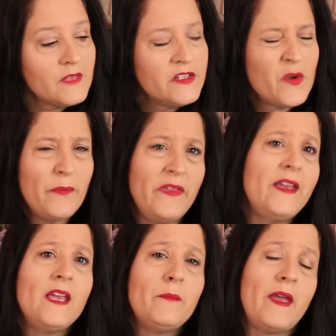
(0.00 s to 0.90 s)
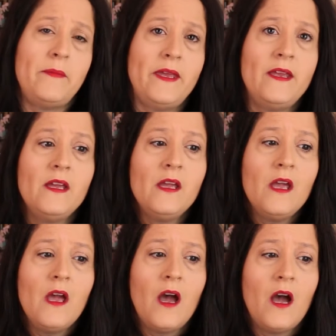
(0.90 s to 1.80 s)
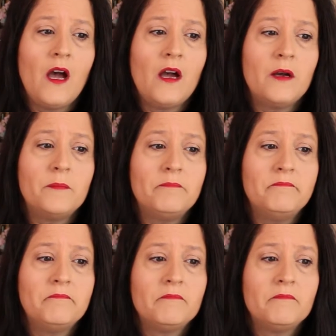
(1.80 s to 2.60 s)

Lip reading: So I'm thinking maybe, I